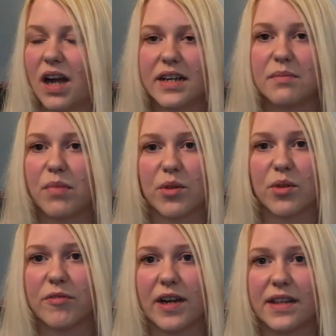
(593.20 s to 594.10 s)
I didn't
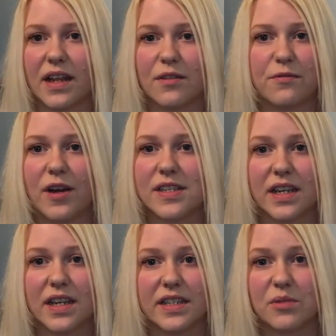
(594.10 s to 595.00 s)
bother with any of that. The
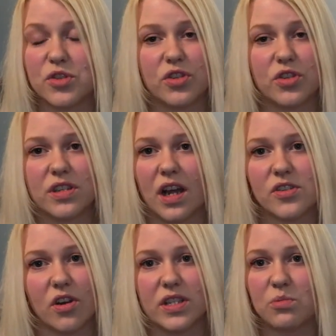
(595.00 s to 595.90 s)
first thing I did was I
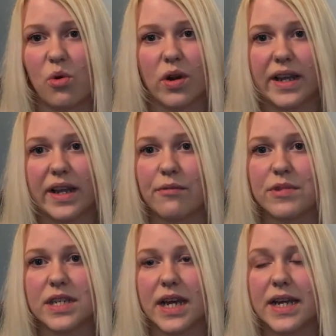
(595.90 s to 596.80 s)
started walking
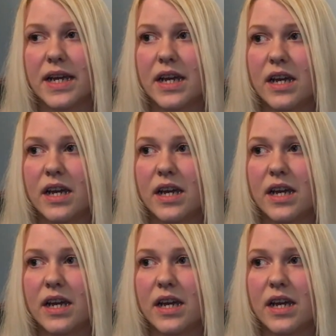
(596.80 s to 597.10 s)
every day.